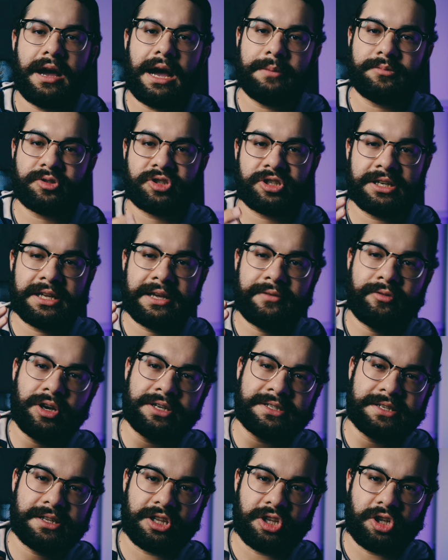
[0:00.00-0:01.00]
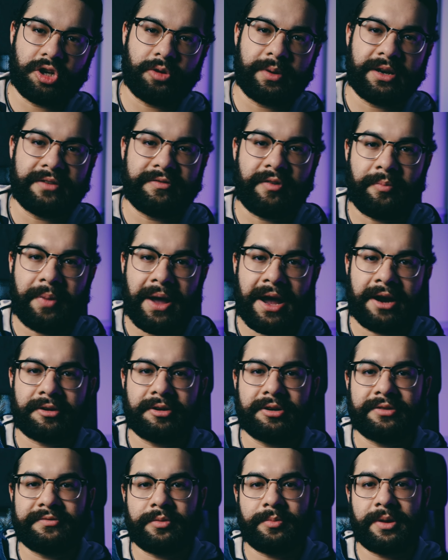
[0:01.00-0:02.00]
I'm just going to give you guys a little bit of a
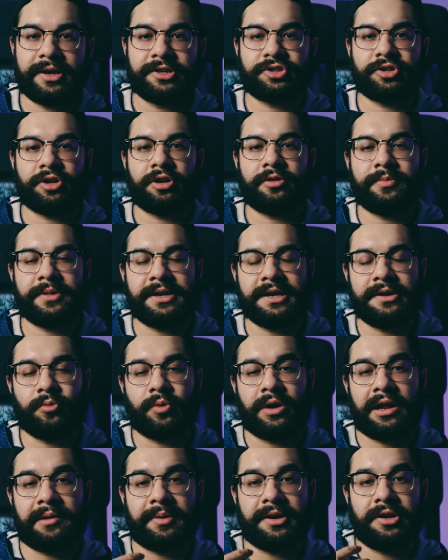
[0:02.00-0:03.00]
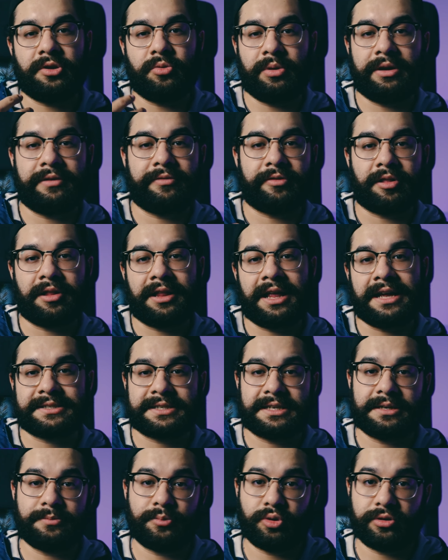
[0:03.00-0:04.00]
background information on me and what I've been doing for the
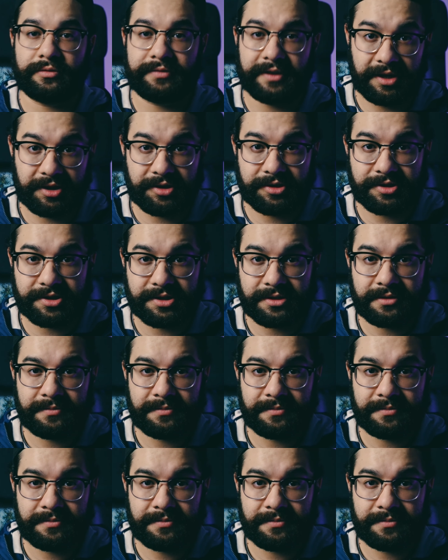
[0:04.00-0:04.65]
last couple of years.